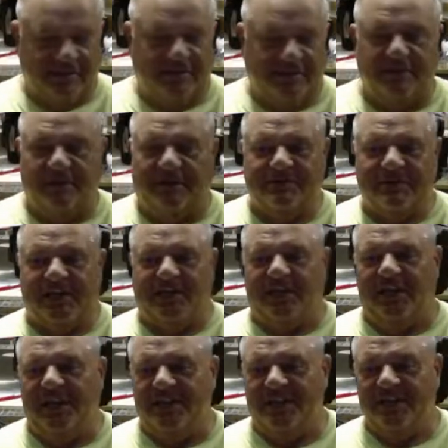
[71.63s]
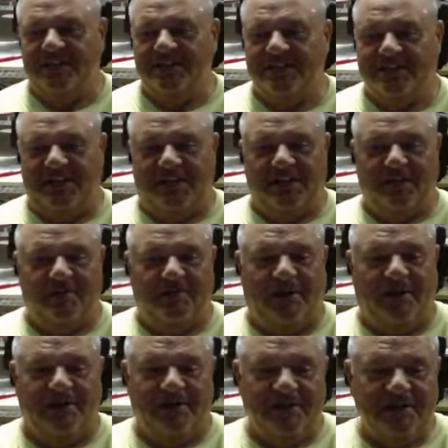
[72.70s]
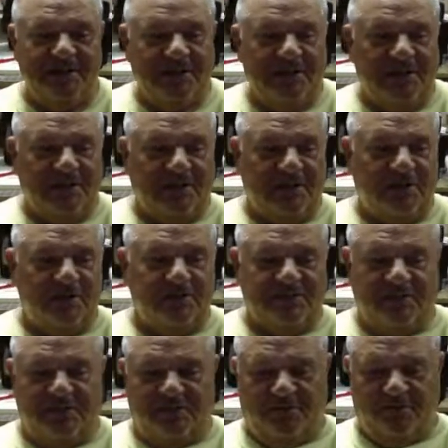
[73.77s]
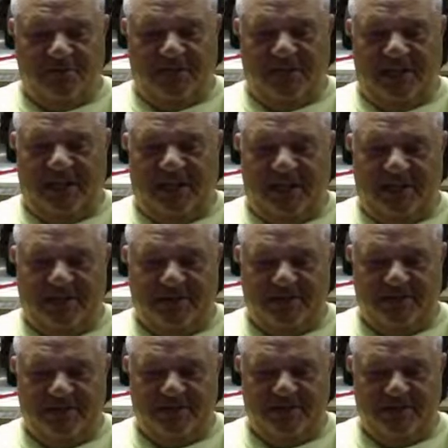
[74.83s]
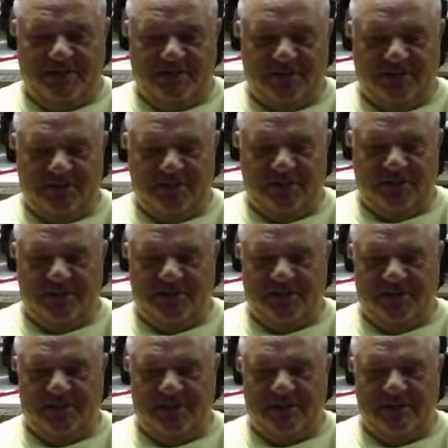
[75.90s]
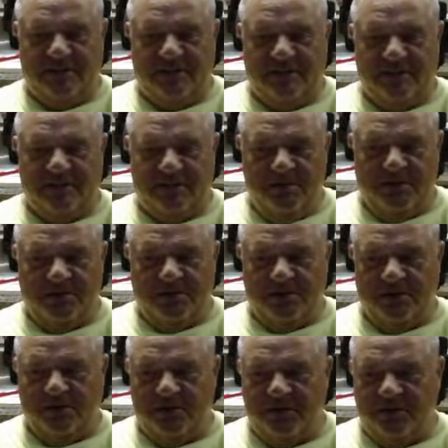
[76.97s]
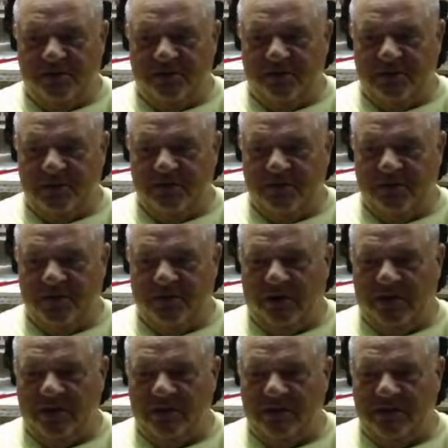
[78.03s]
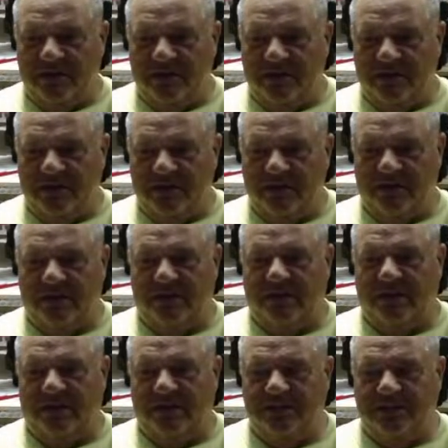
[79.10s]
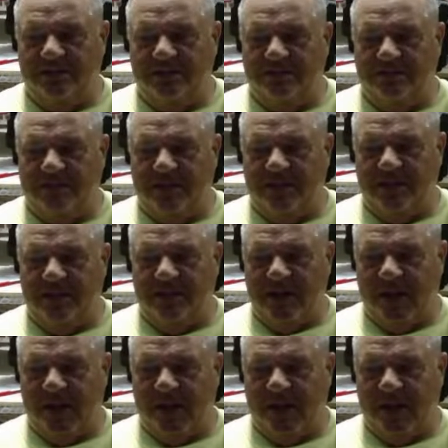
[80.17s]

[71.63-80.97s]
something. I was kind of late getting set up out here. I almost did it from in the house, but it was just too much noise. Nobody could be quiet in there. Dion, how you doing, buddy?